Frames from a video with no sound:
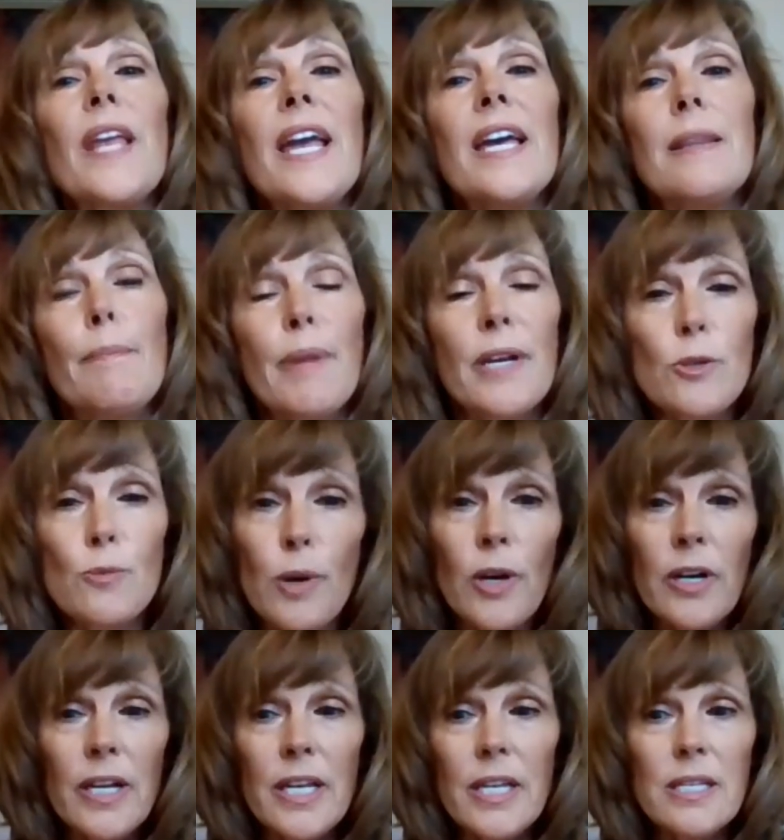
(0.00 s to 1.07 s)
And the best
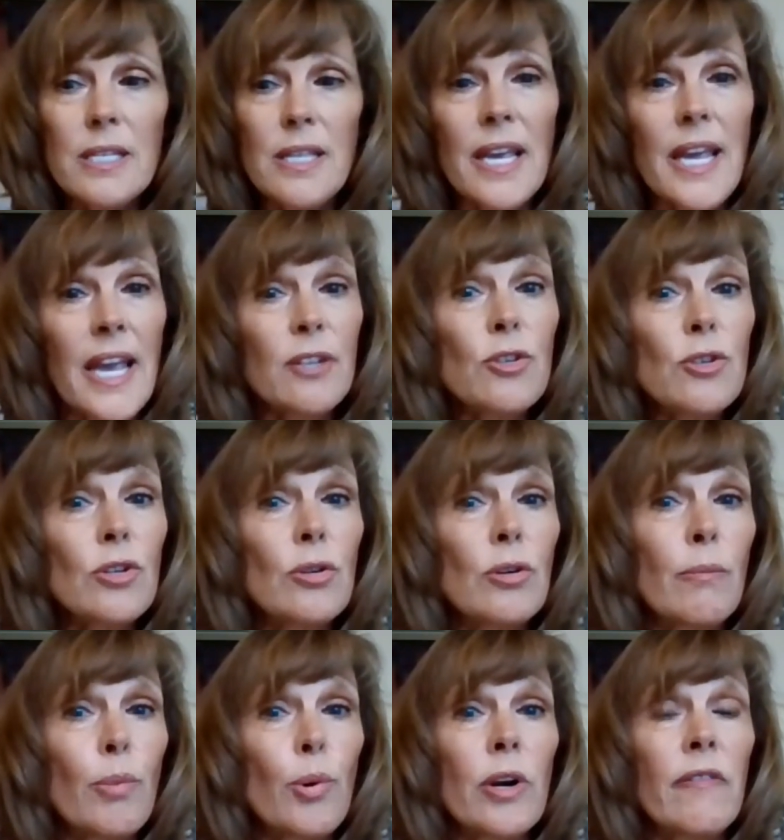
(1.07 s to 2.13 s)
part is they answer to
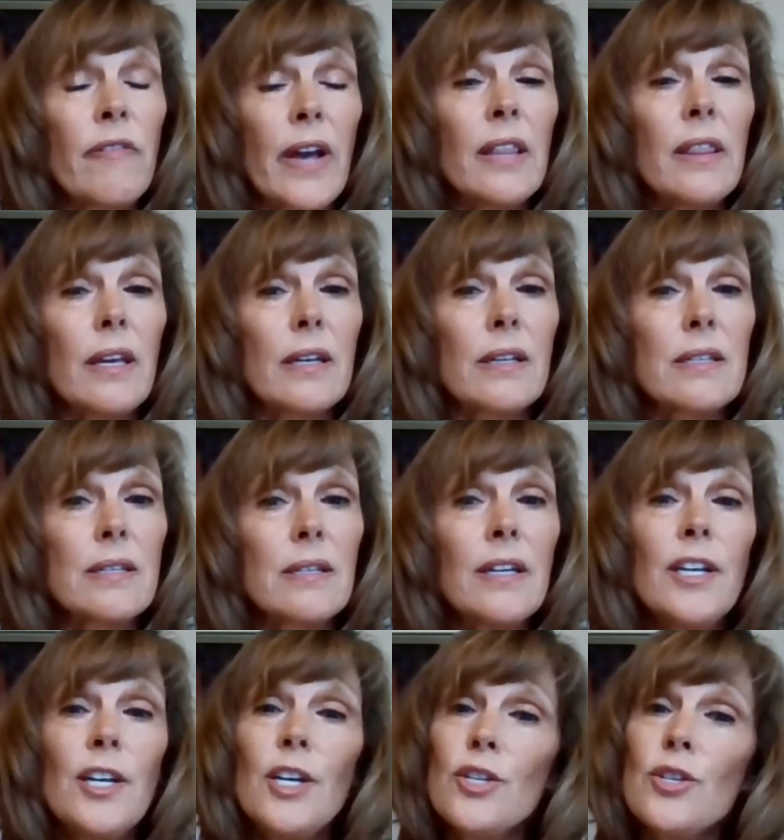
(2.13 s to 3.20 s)
a board of ethics.
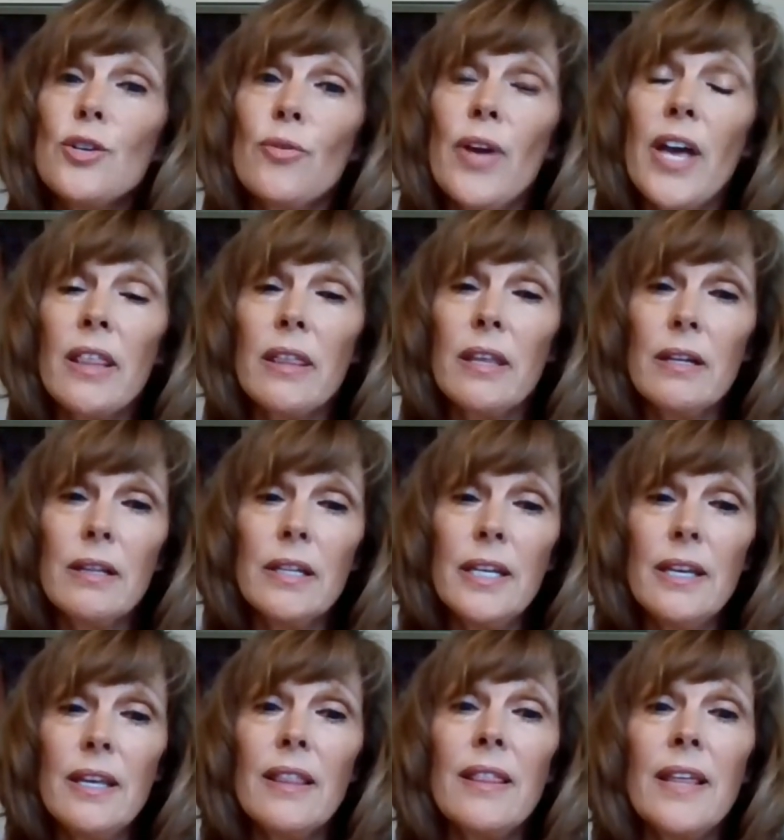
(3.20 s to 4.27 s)
So
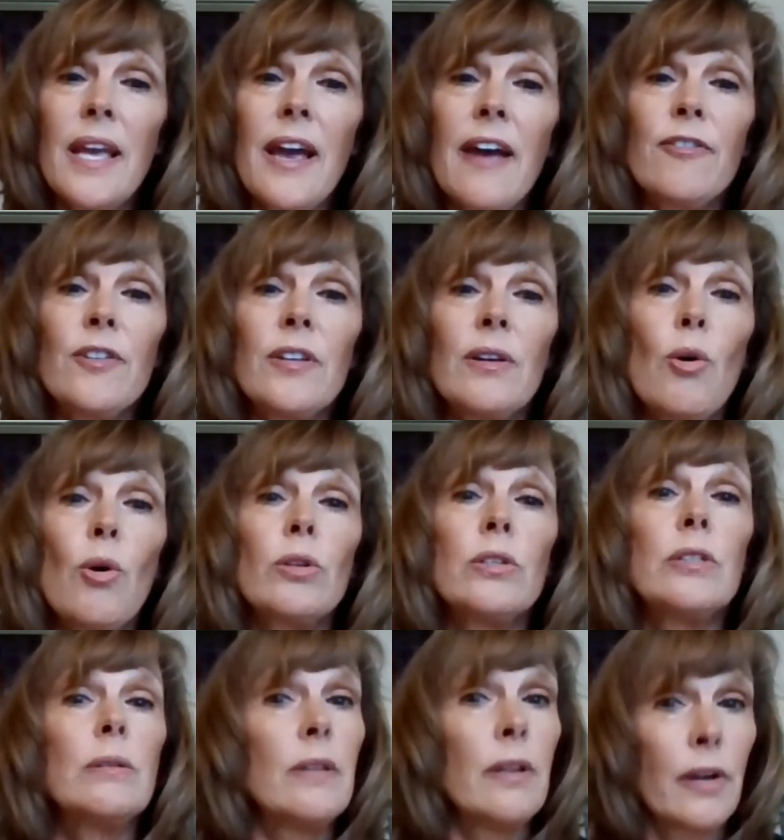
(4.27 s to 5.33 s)
ethically, they're
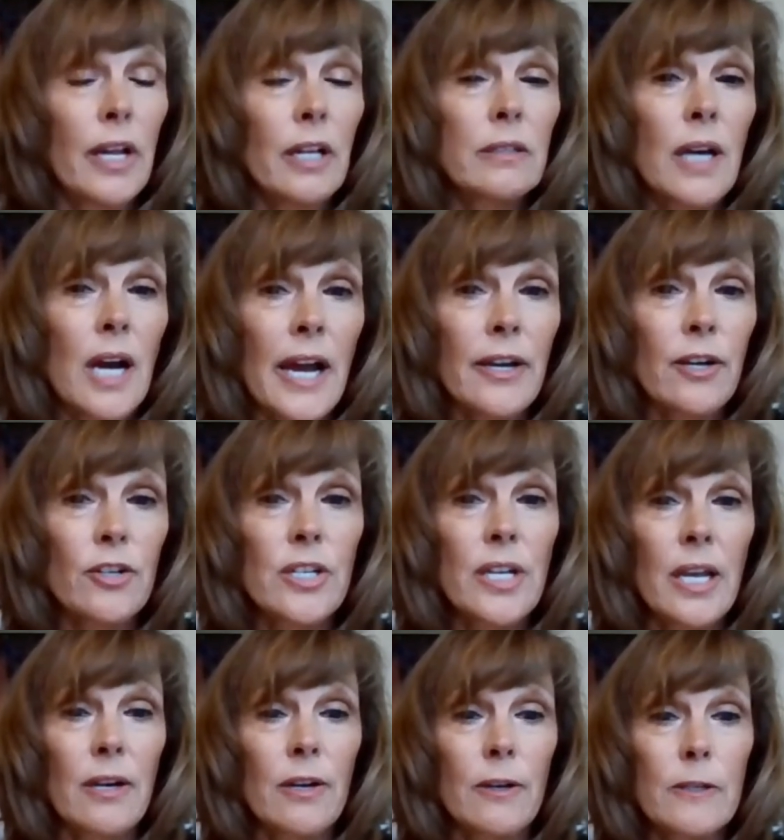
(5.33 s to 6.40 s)
held to higher
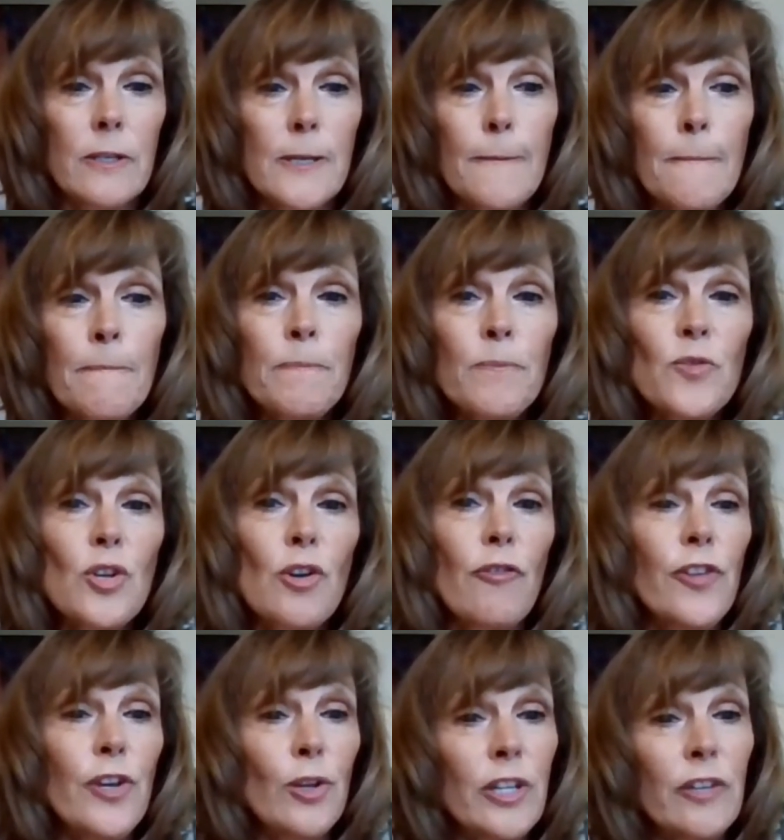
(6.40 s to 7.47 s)
standards. So
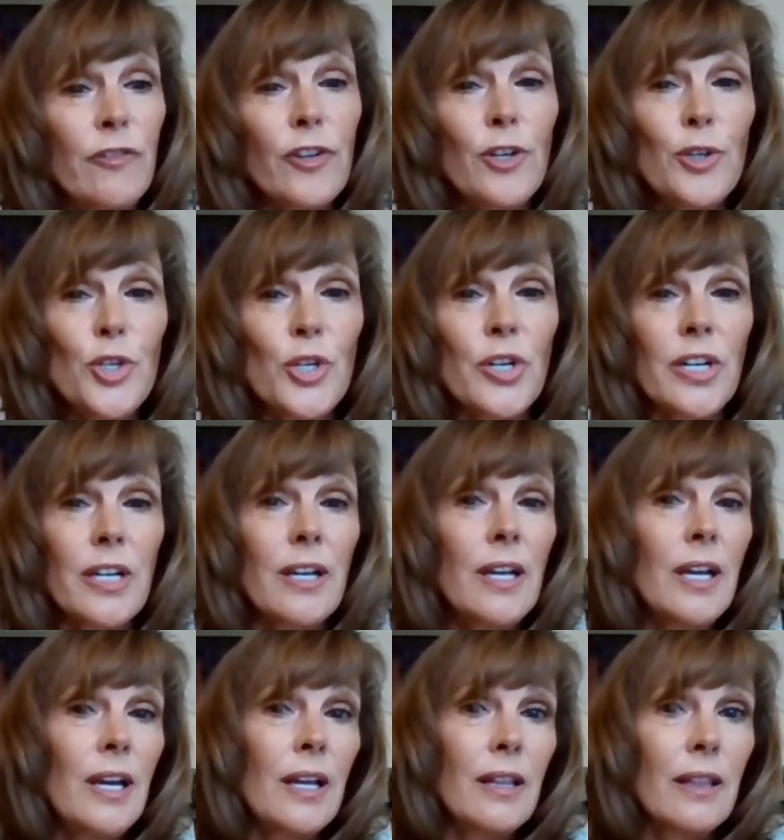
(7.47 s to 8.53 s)
fee only fiduciary,
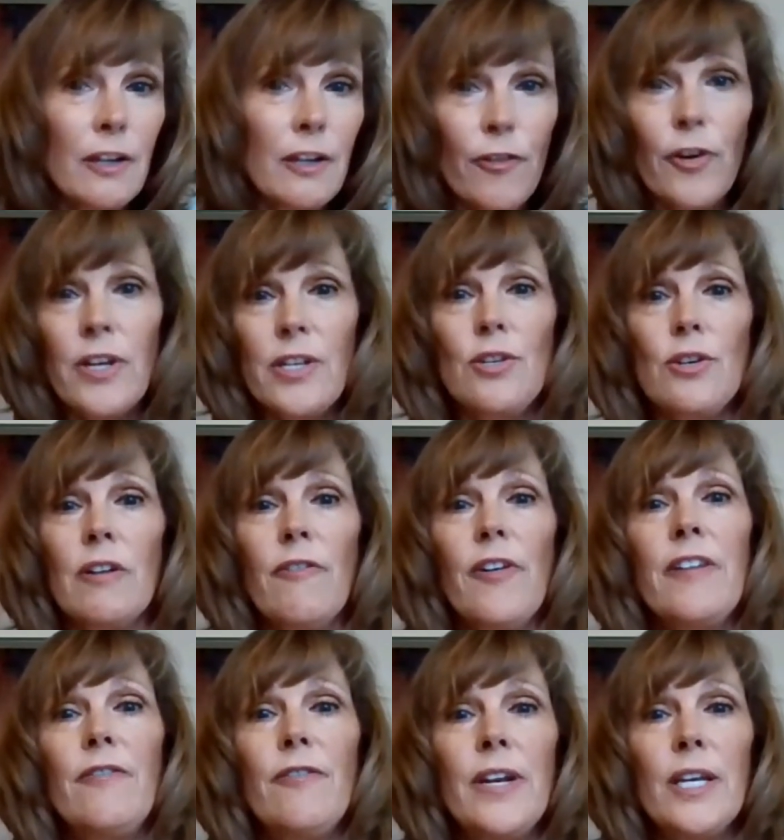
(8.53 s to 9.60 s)
look for a
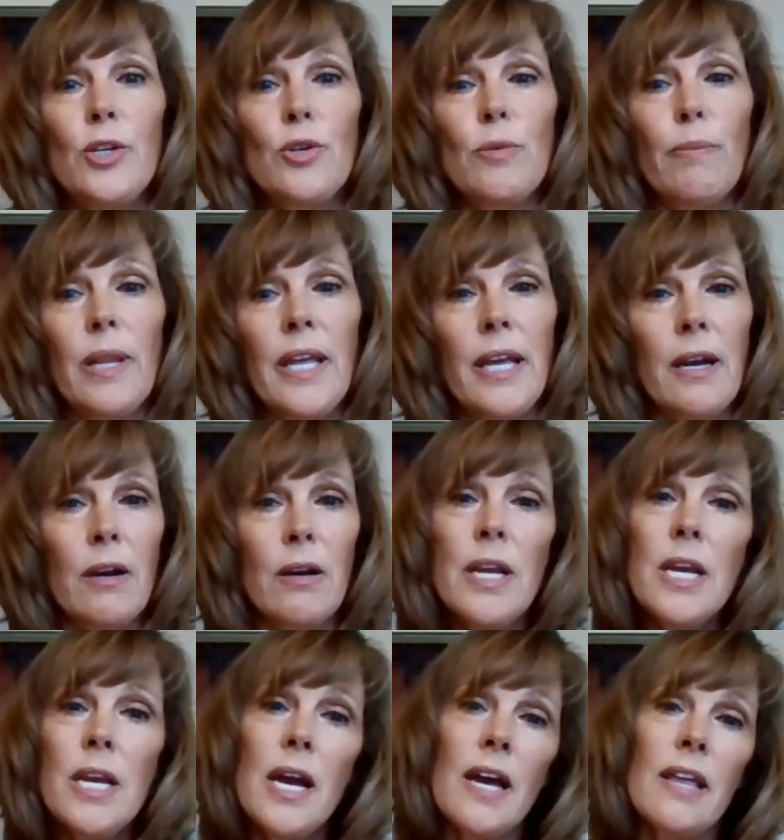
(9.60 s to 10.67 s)
certified financial planner.
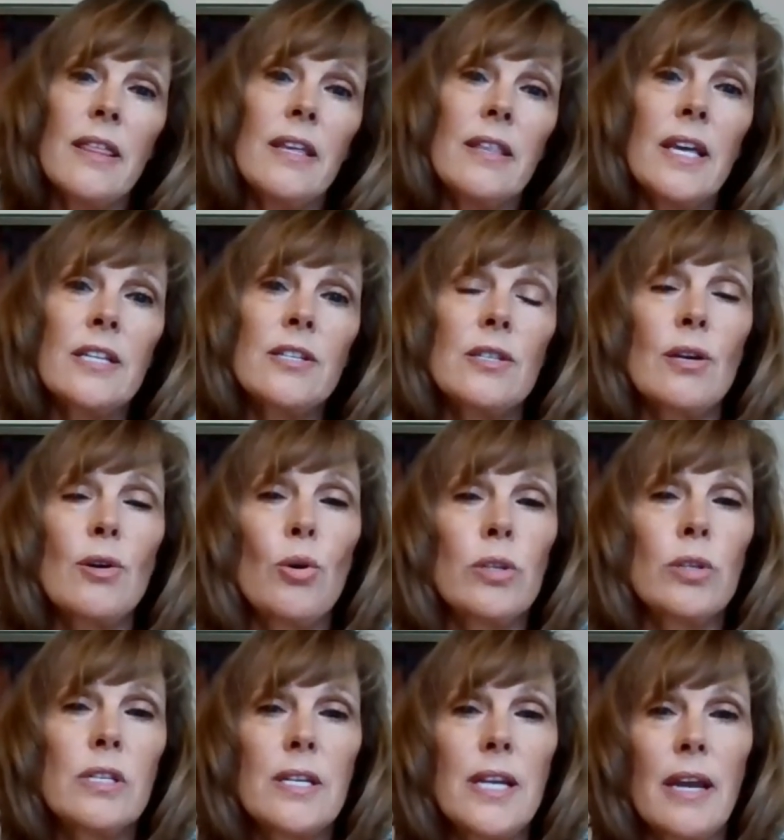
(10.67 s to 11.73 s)
I think that's the
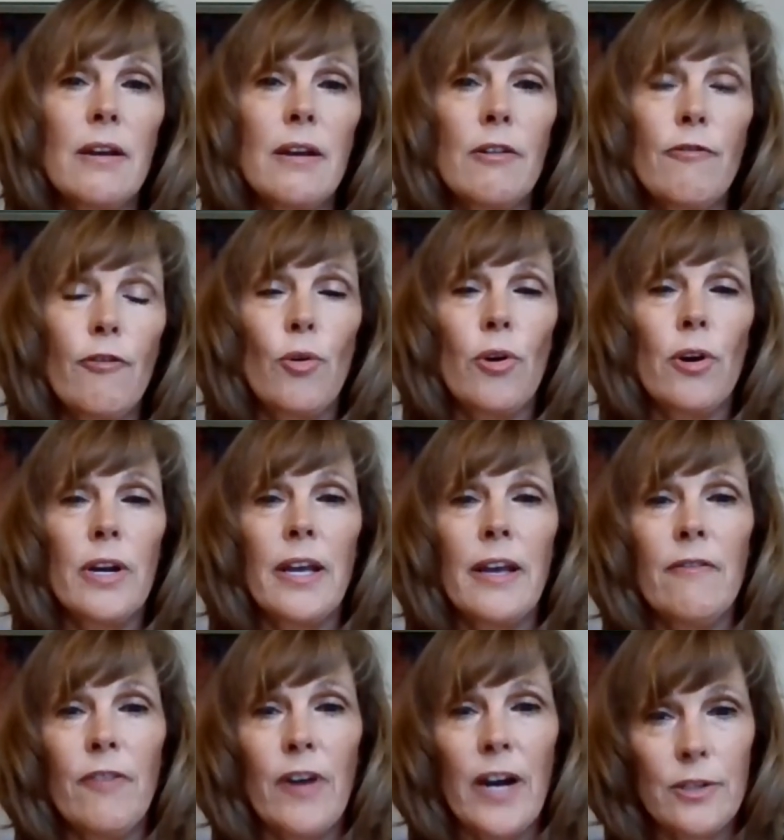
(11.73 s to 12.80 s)
gold standard for
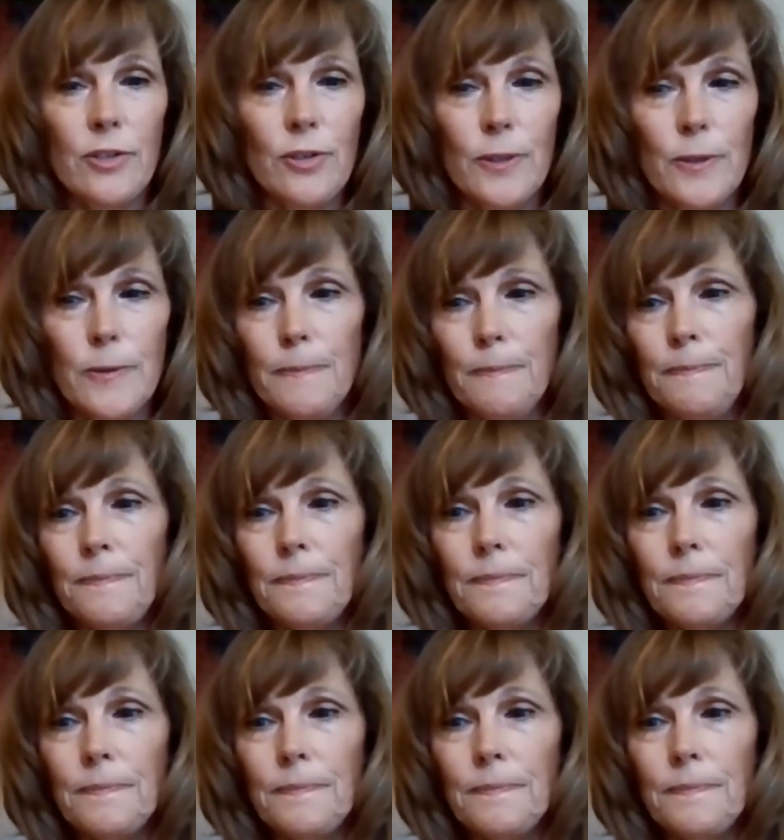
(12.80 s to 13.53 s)
advisors.